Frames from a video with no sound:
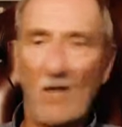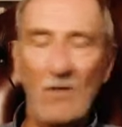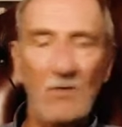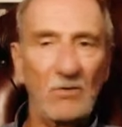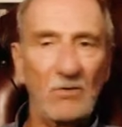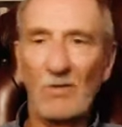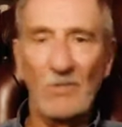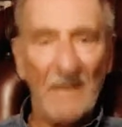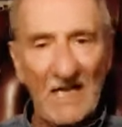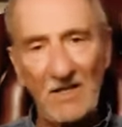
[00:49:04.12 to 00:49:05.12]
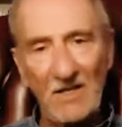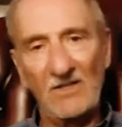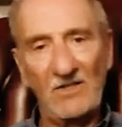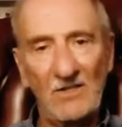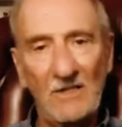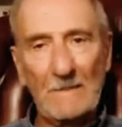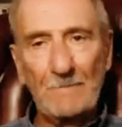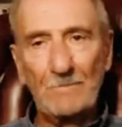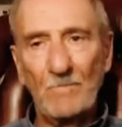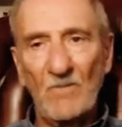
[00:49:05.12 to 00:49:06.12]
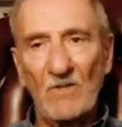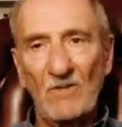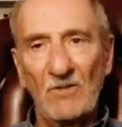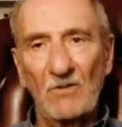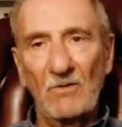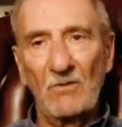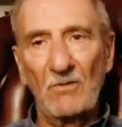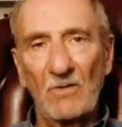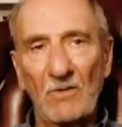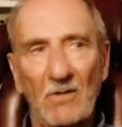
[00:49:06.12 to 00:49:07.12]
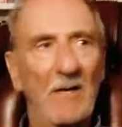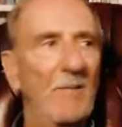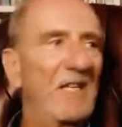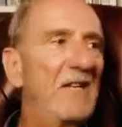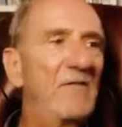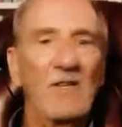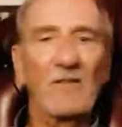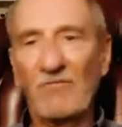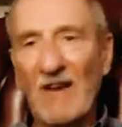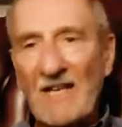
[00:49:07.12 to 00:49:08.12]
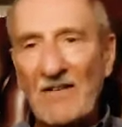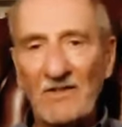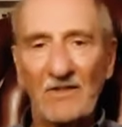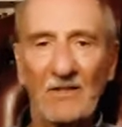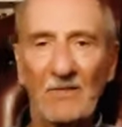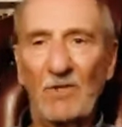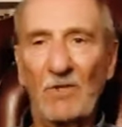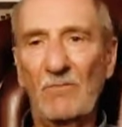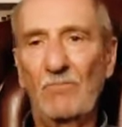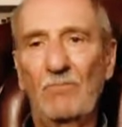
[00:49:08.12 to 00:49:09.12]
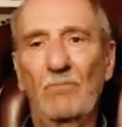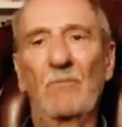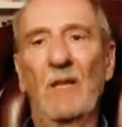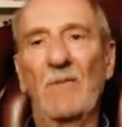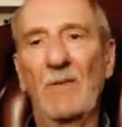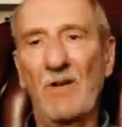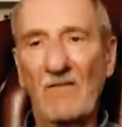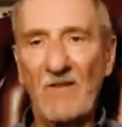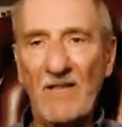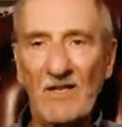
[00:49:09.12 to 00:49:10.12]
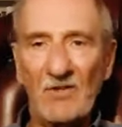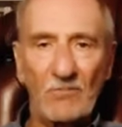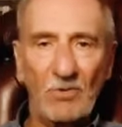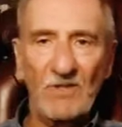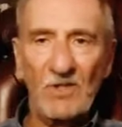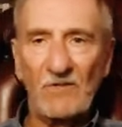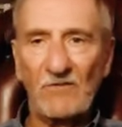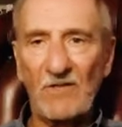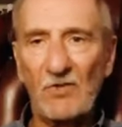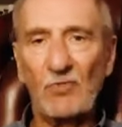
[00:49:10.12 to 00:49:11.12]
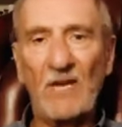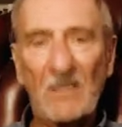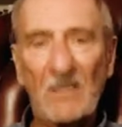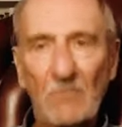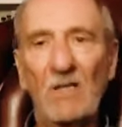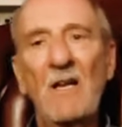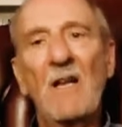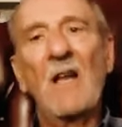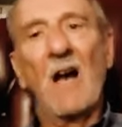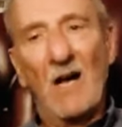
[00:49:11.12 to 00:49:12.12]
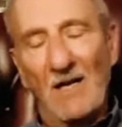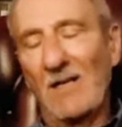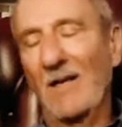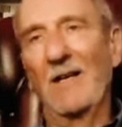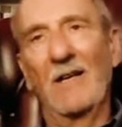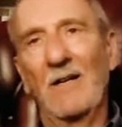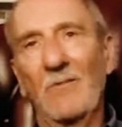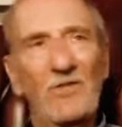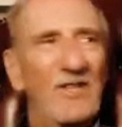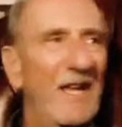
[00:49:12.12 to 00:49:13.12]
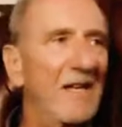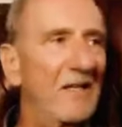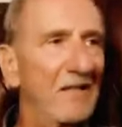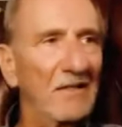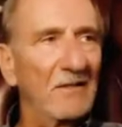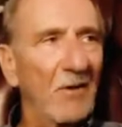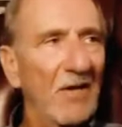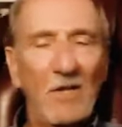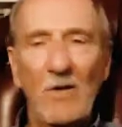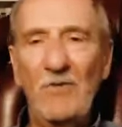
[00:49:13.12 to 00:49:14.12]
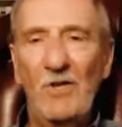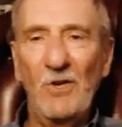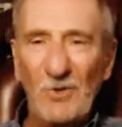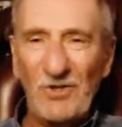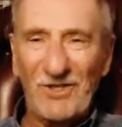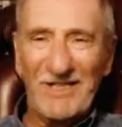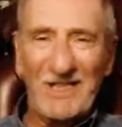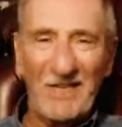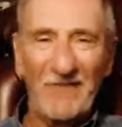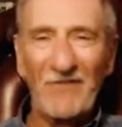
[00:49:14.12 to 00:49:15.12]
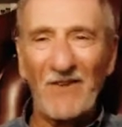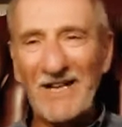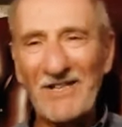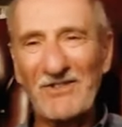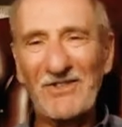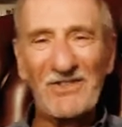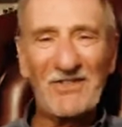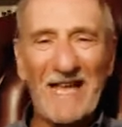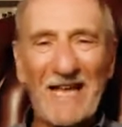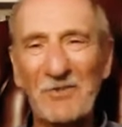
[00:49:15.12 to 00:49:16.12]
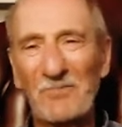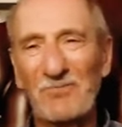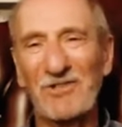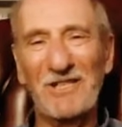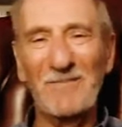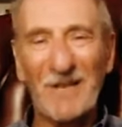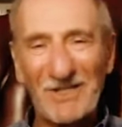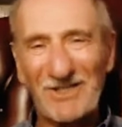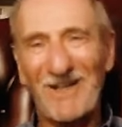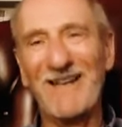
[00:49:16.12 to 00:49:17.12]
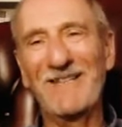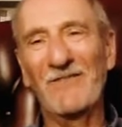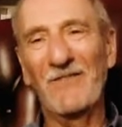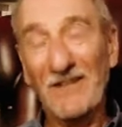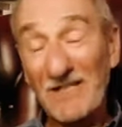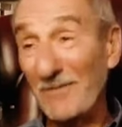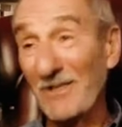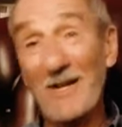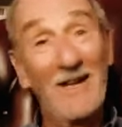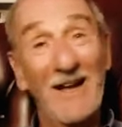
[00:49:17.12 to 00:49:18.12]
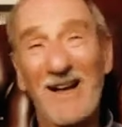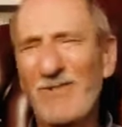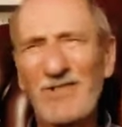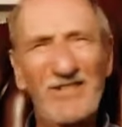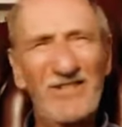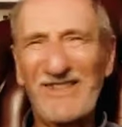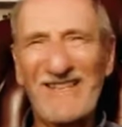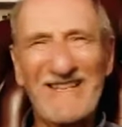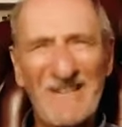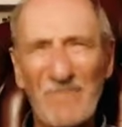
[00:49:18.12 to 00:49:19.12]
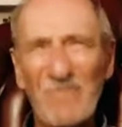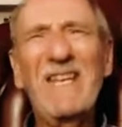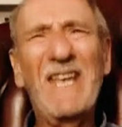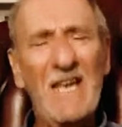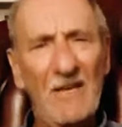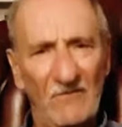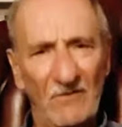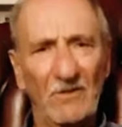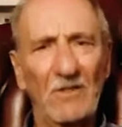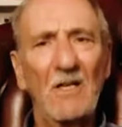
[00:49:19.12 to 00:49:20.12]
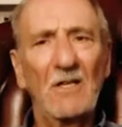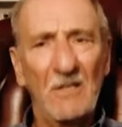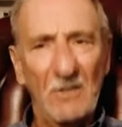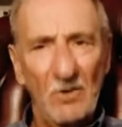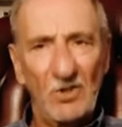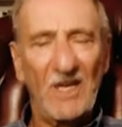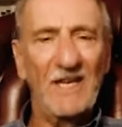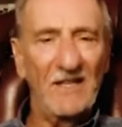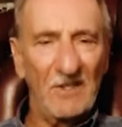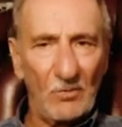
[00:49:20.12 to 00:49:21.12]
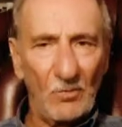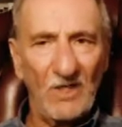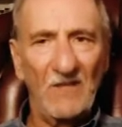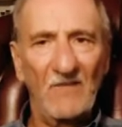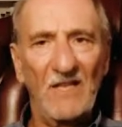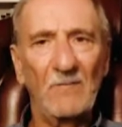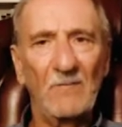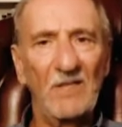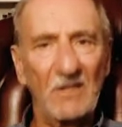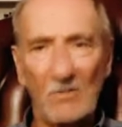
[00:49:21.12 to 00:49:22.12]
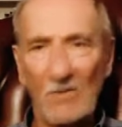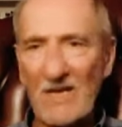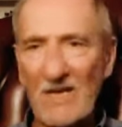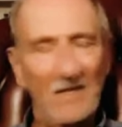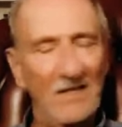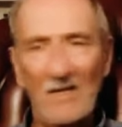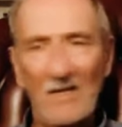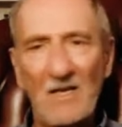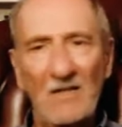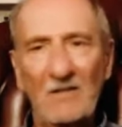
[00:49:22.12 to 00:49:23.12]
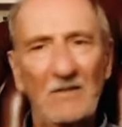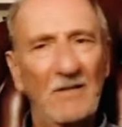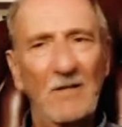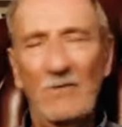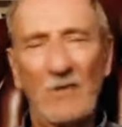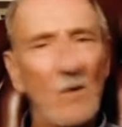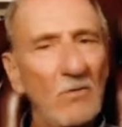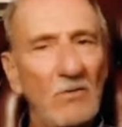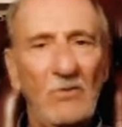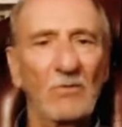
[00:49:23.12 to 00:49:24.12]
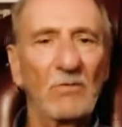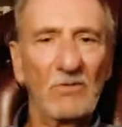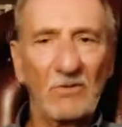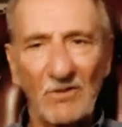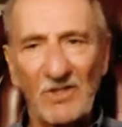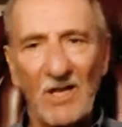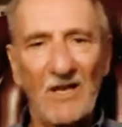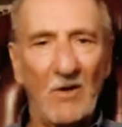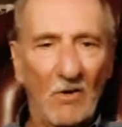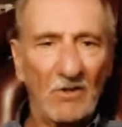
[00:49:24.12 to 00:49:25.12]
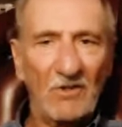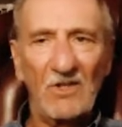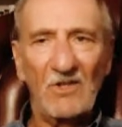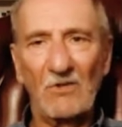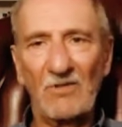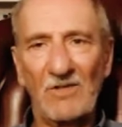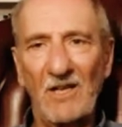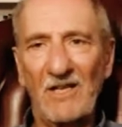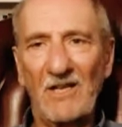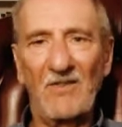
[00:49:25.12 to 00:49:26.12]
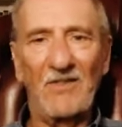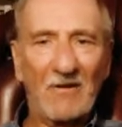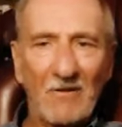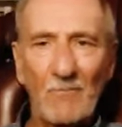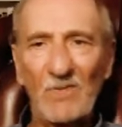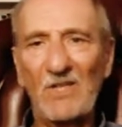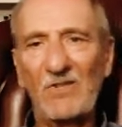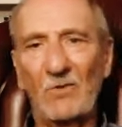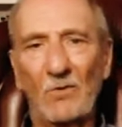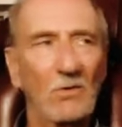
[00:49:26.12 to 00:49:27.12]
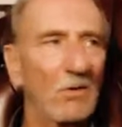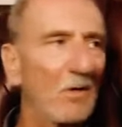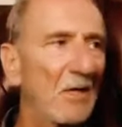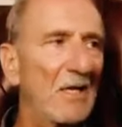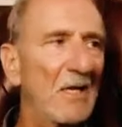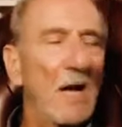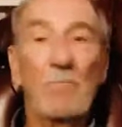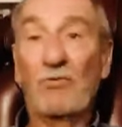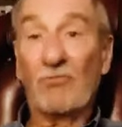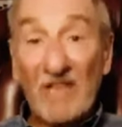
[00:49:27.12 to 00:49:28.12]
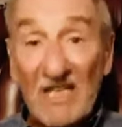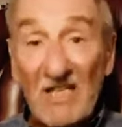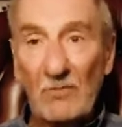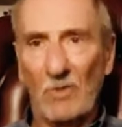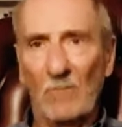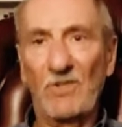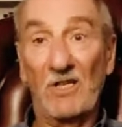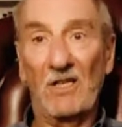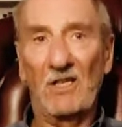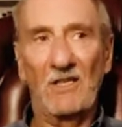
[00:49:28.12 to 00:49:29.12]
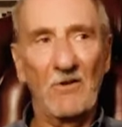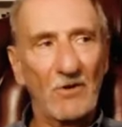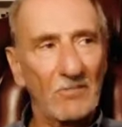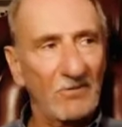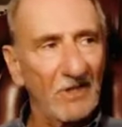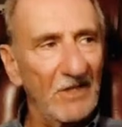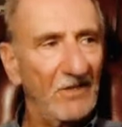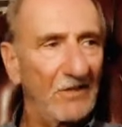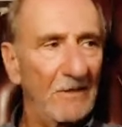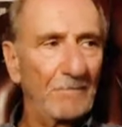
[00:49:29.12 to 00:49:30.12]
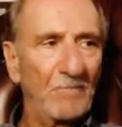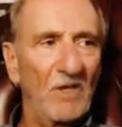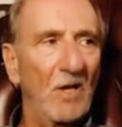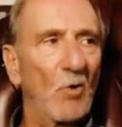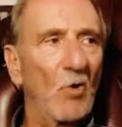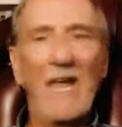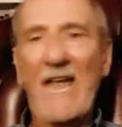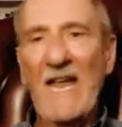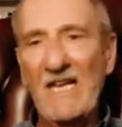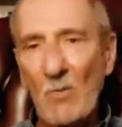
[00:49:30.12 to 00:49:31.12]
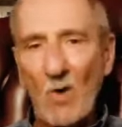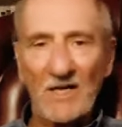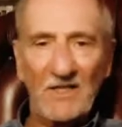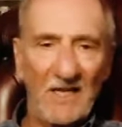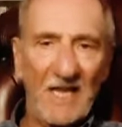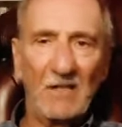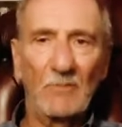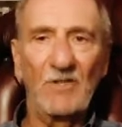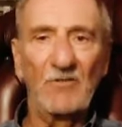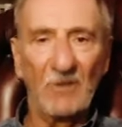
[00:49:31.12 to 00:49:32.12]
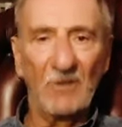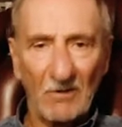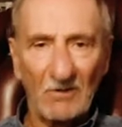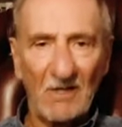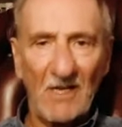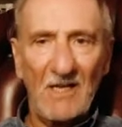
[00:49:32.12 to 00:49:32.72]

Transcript: don't talk about this even a friend, because I mean, apart from this, you'd probably just frustrate them. But I would say, you know, I don't usually give advice, and this sounds pretty much like advice, but I would just say, you know, be careful who you share this with. If there's been an awakening, you know, don't talk to a psychologist or a psychotherapist or a priest, well, particularly not a priest, you know, or anyone in a helping role,